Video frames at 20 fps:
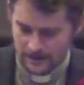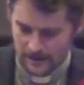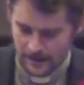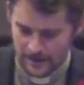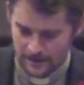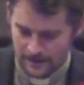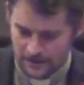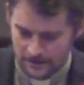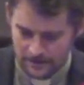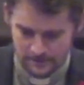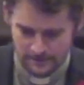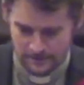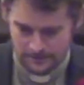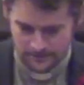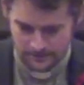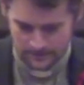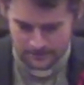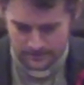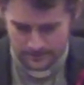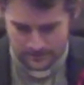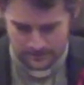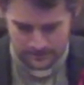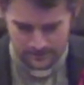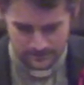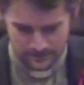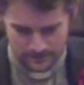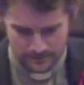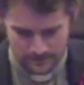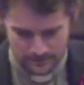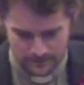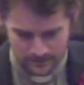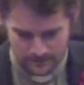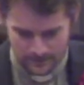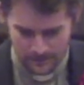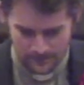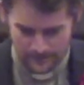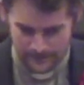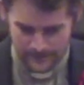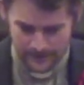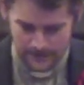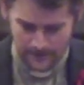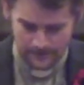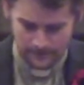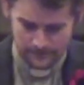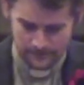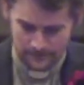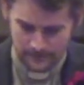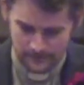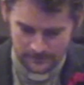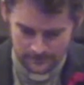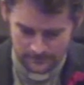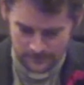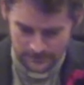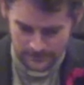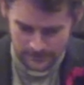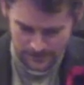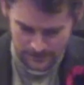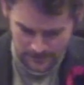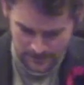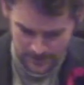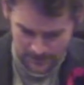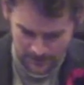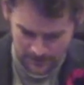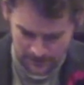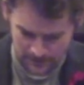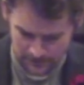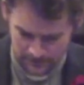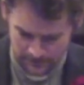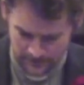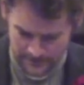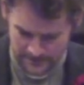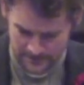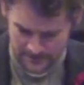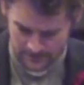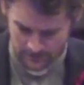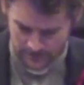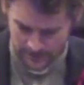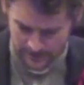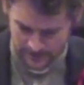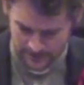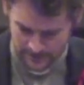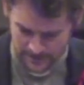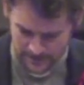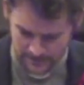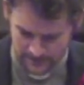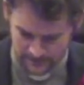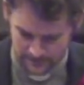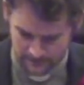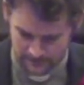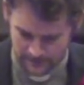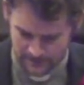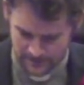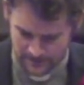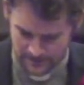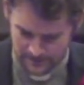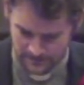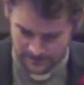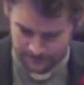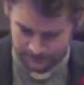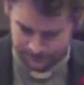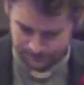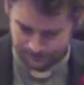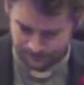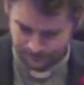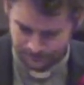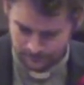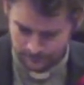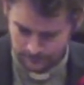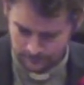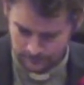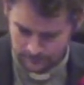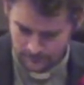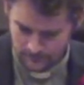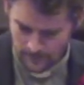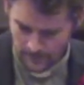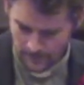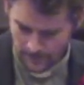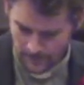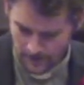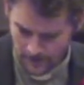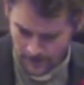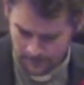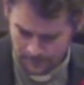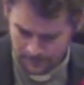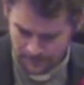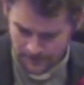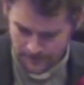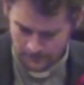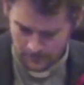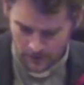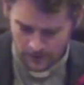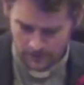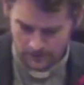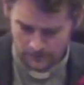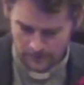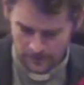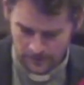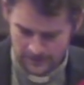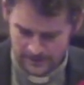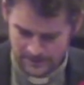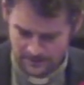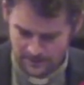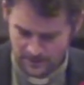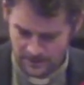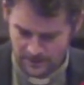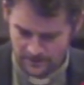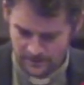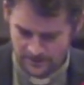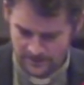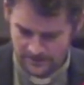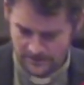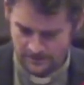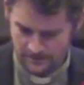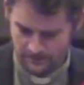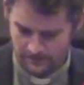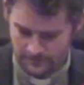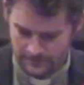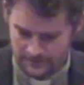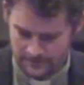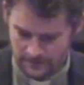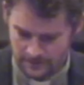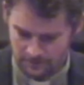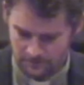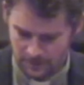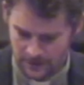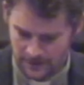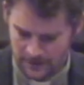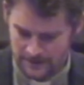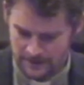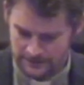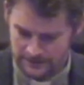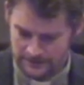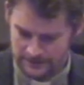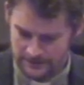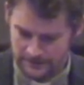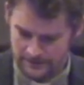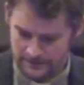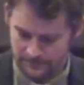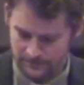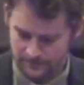and I, uh, I think a, a couple little things that we can take from this. Um, my, my experience of it done badly